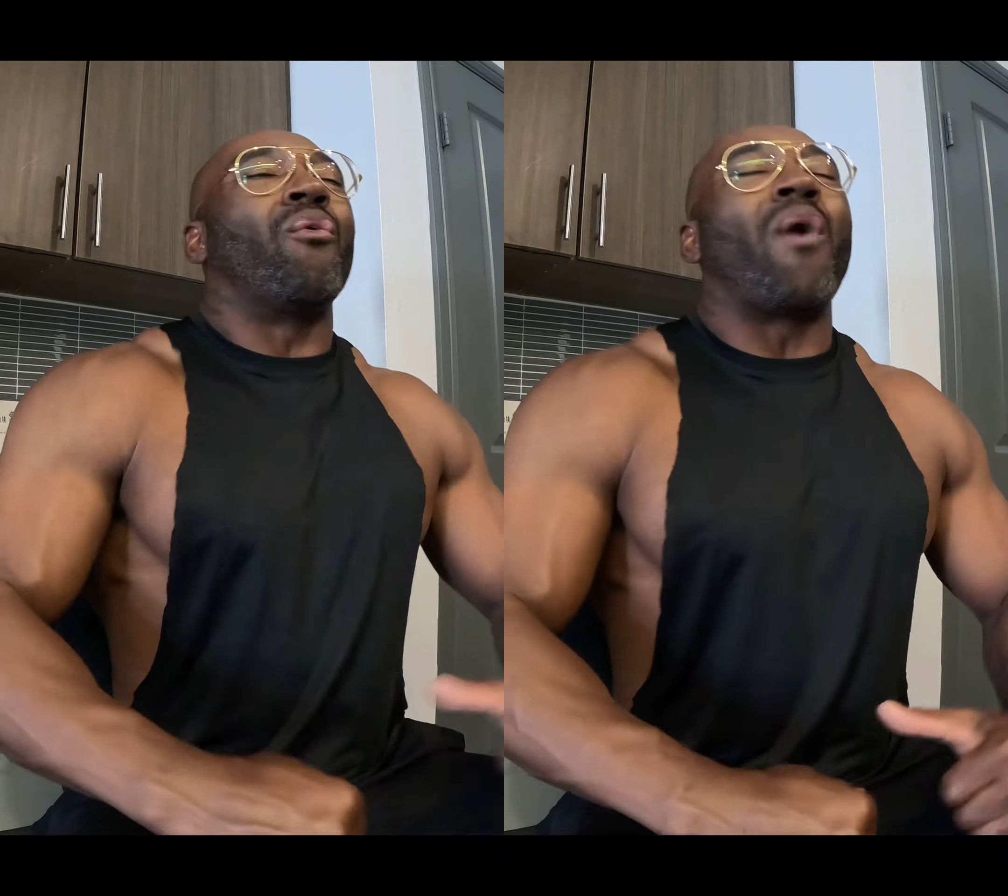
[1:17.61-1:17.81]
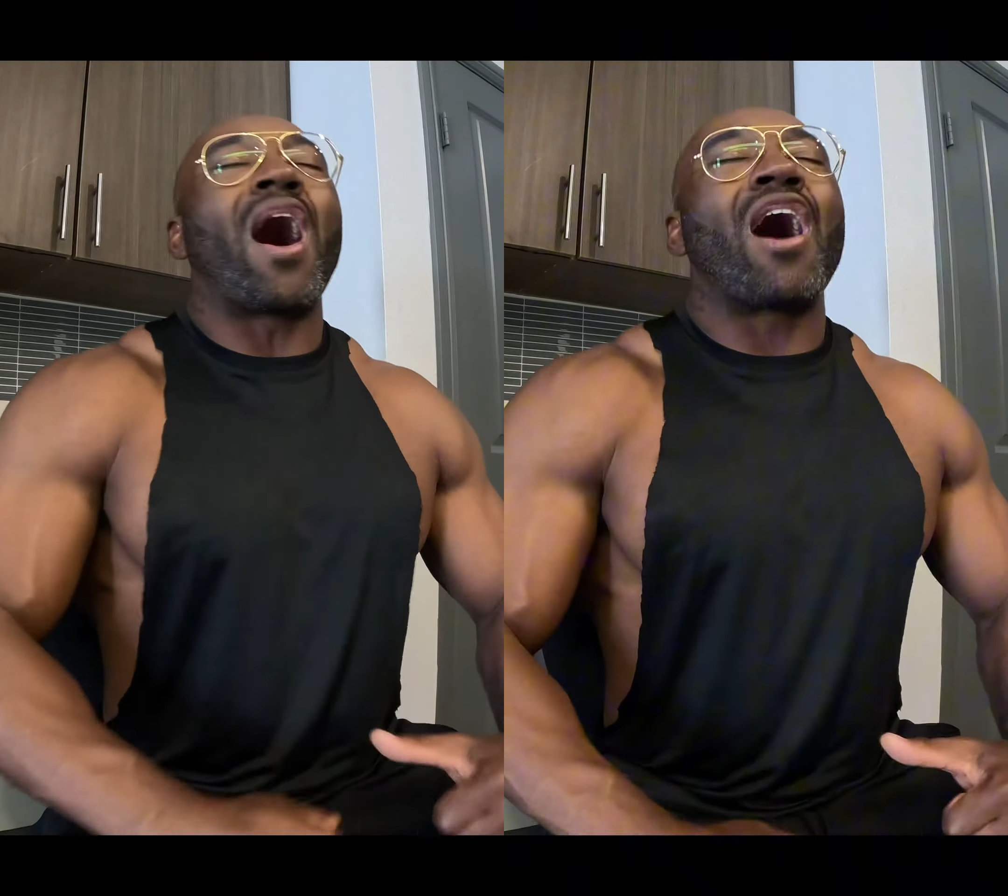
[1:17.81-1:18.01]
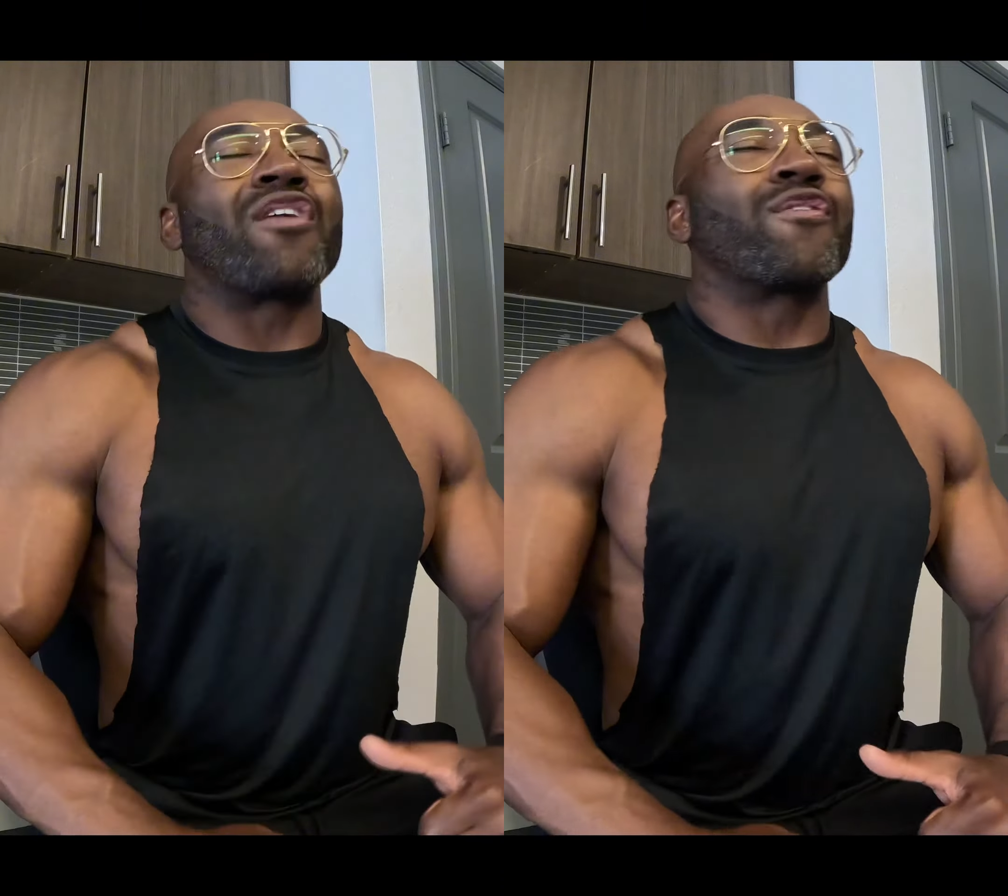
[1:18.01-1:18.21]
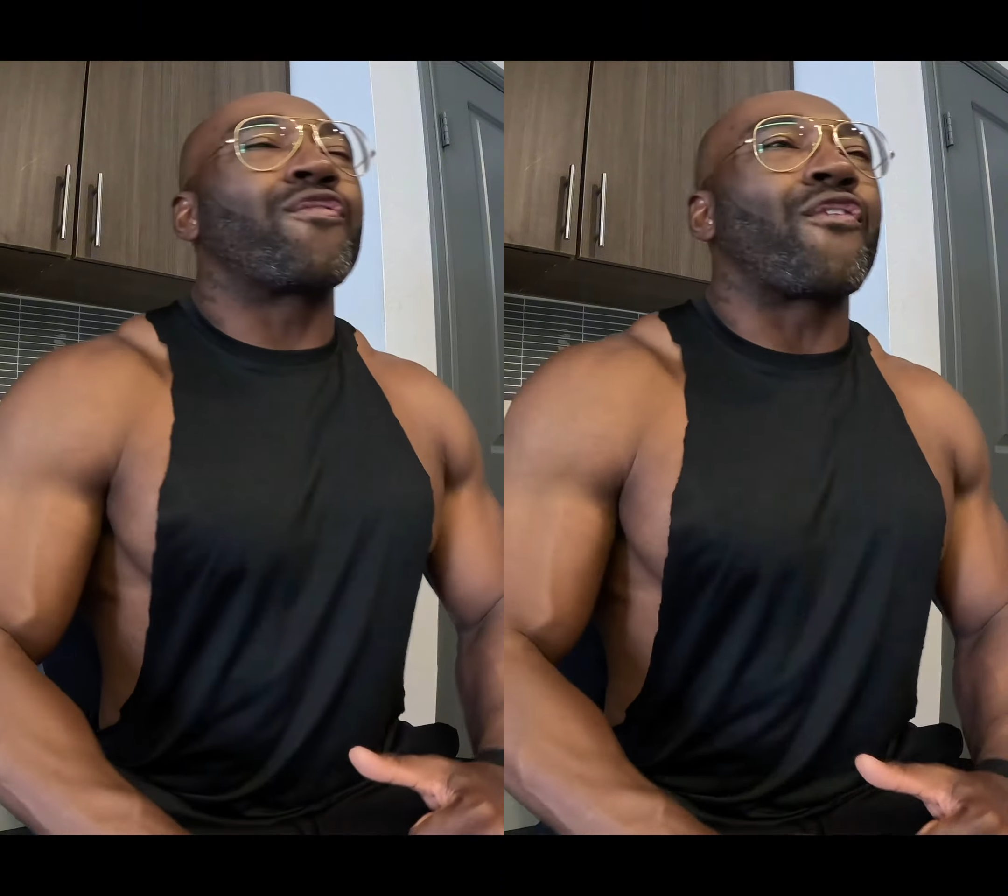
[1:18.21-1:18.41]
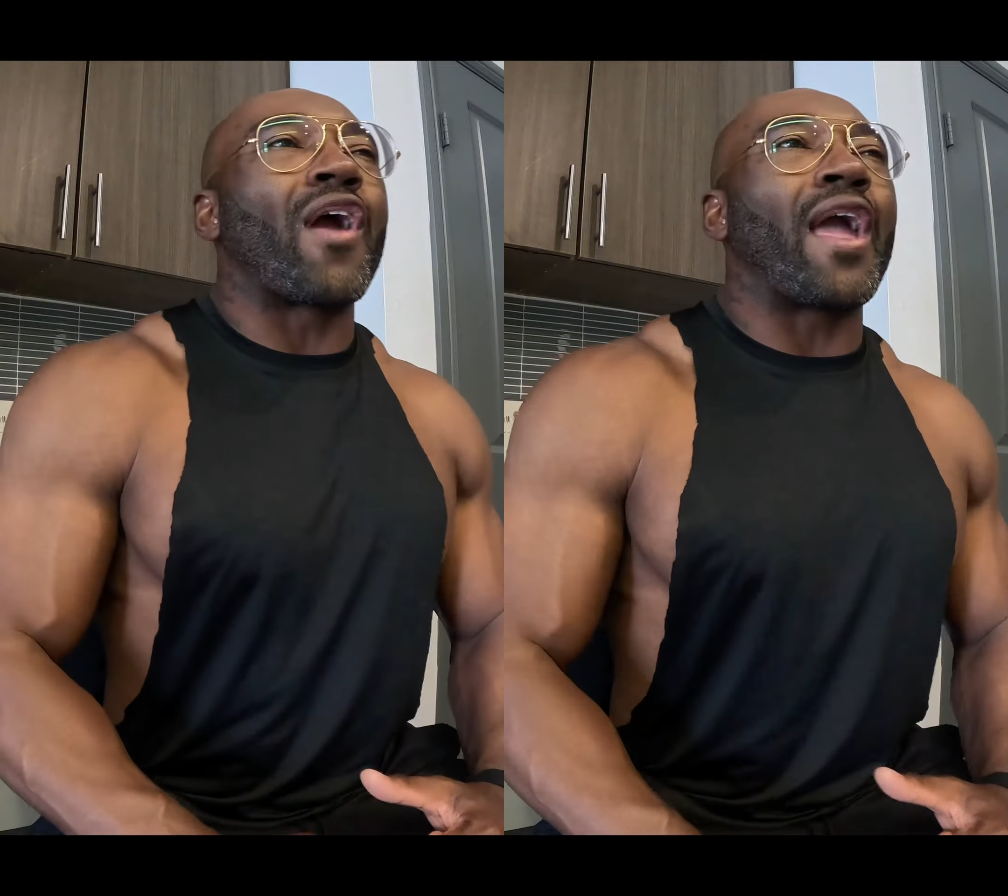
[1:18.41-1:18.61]
wider
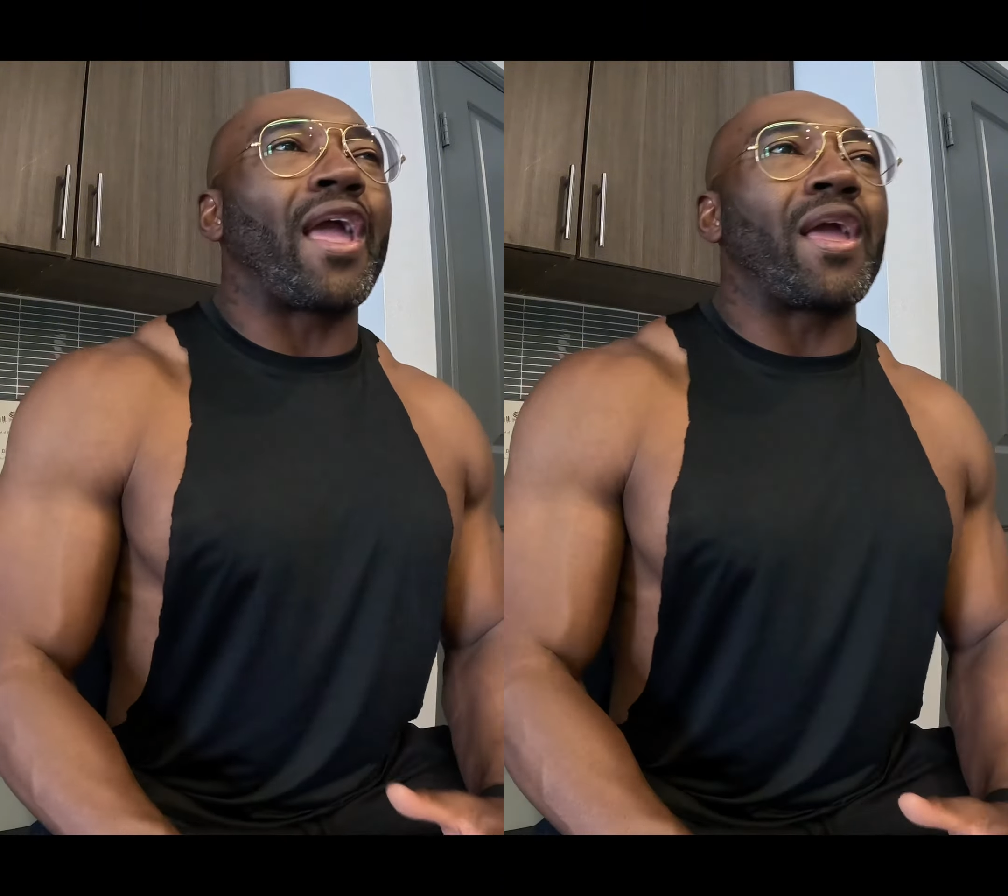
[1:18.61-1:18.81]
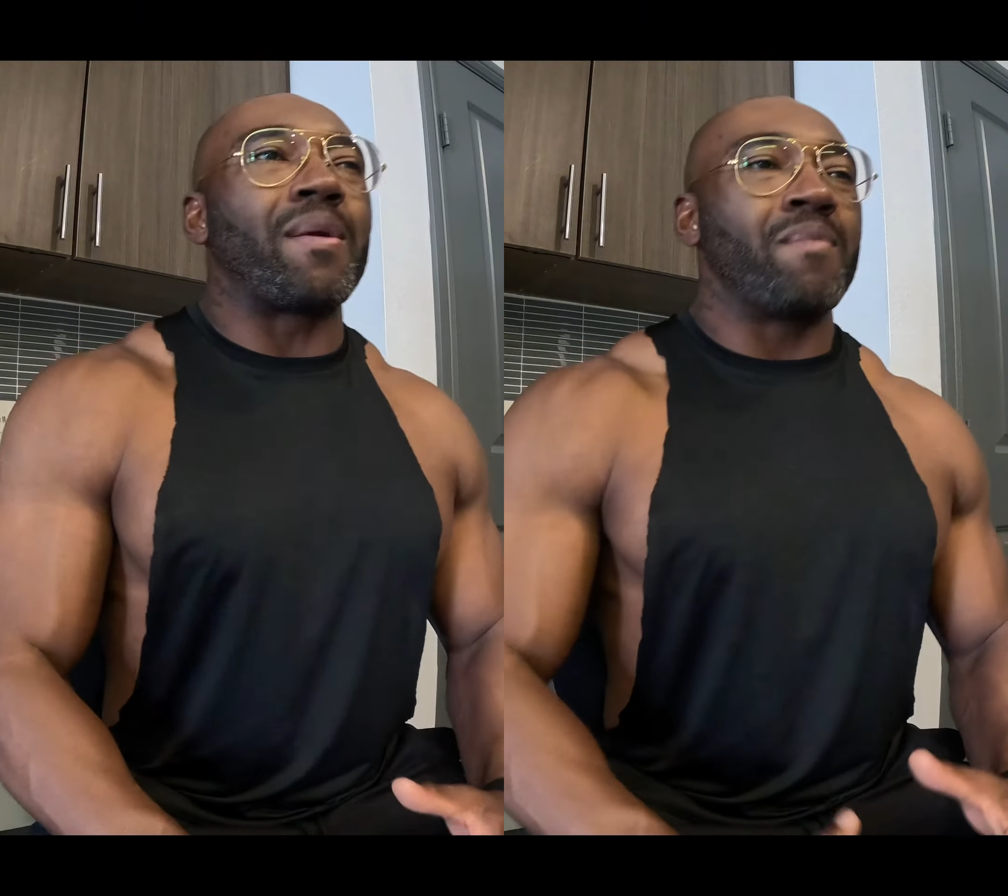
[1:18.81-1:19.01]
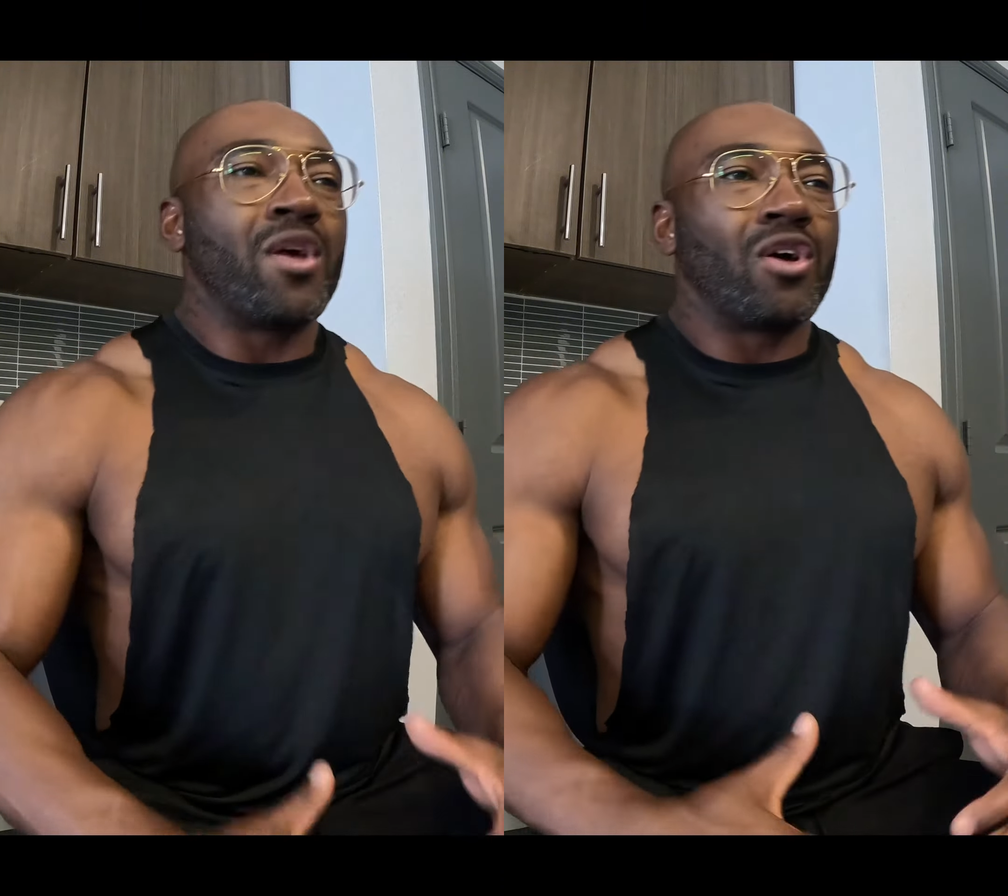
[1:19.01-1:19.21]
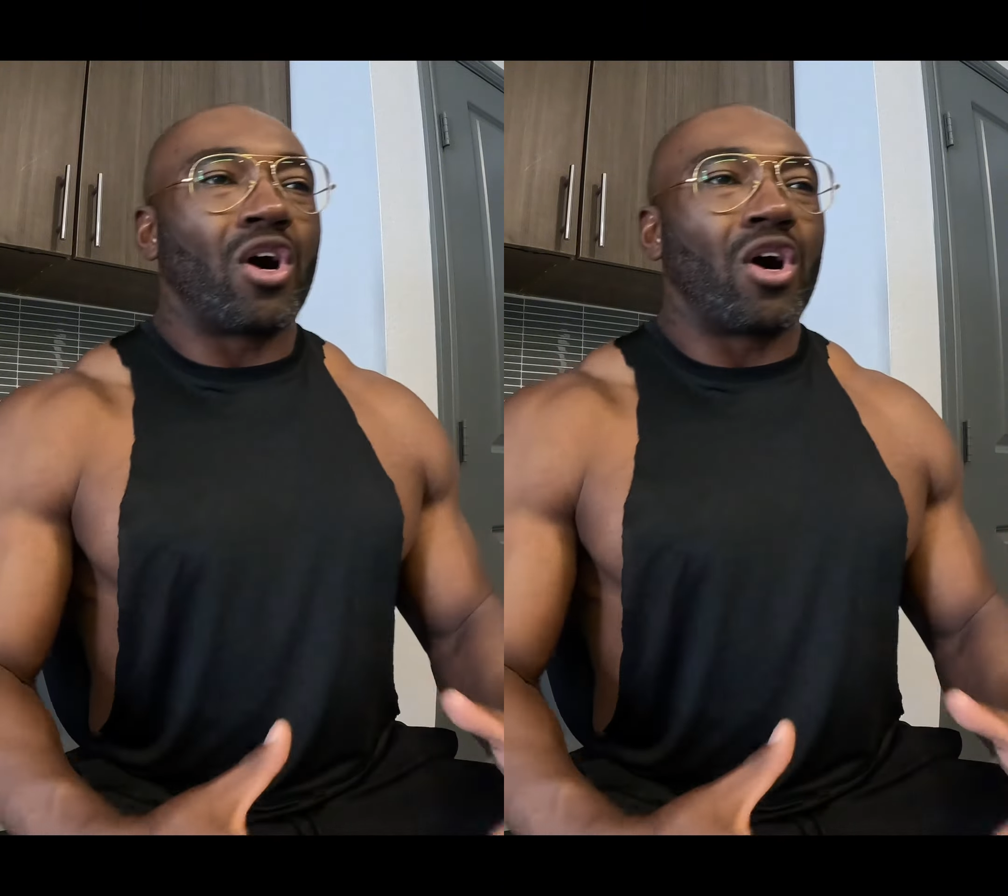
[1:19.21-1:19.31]
frame,